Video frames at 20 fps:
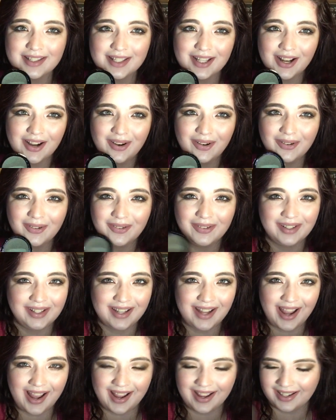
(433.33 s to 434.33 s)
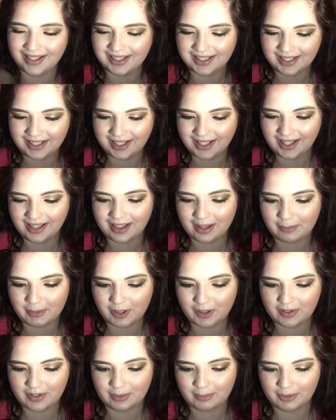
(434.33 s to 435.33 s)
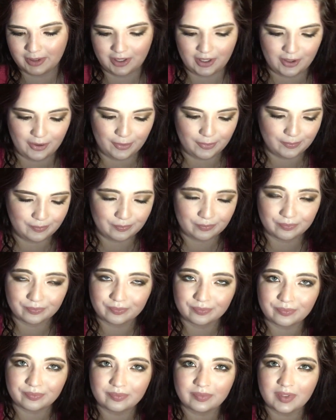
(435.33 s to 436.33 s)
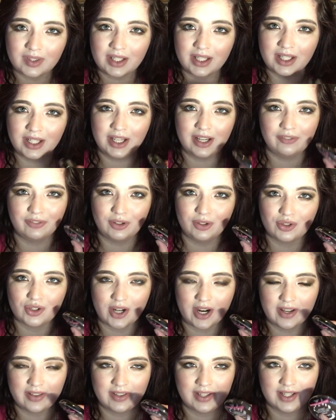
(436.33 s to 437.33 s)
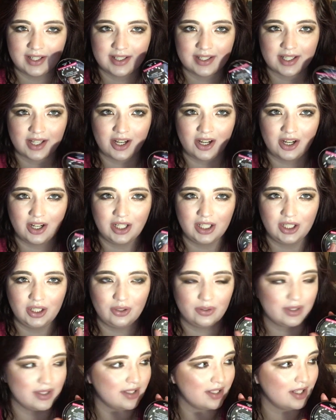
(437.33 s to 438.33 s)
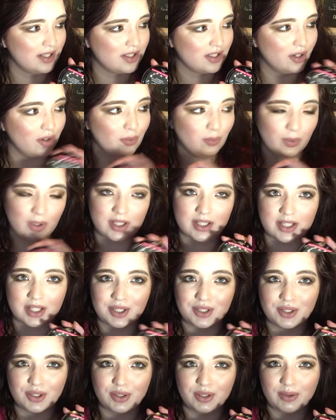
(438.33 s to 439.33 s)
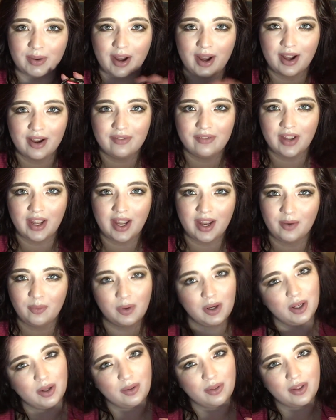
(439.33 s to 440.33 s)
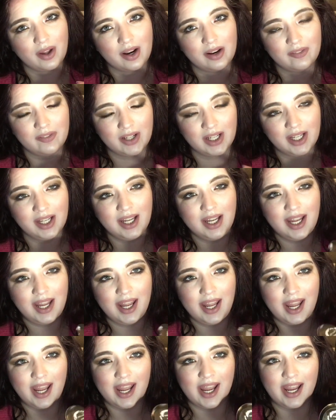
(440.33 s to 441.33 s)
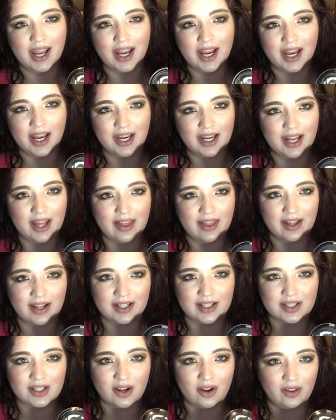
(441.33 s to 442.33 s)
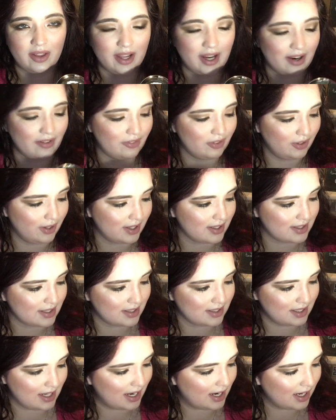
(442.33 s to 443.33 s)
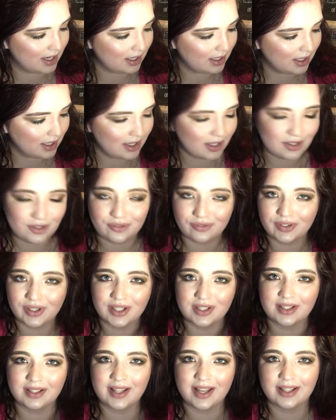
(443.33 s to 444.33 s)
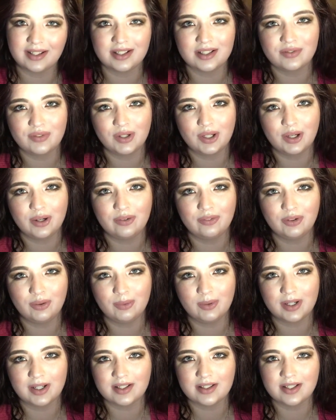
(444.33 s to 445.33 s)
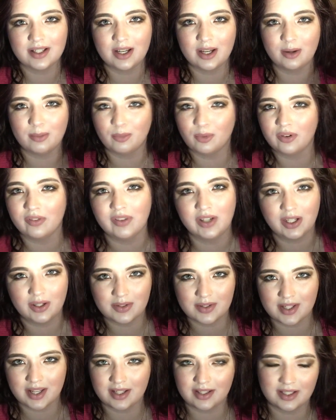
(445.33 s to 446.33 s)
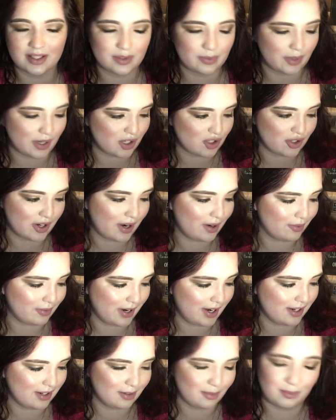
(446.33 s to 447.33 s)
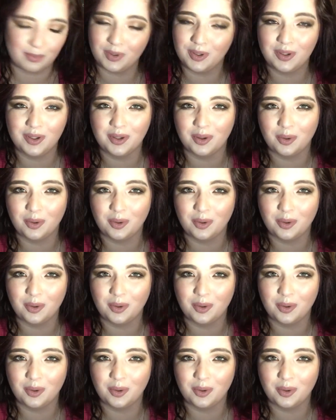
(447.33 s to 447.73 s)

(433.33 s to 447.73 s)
So yeah, let me know down below if you tried this on your skin tone, what skin tone you have, and what you thought of it. And that's all I have for you guys today. Don't forget to like this video if you want to see more videos like this where I try random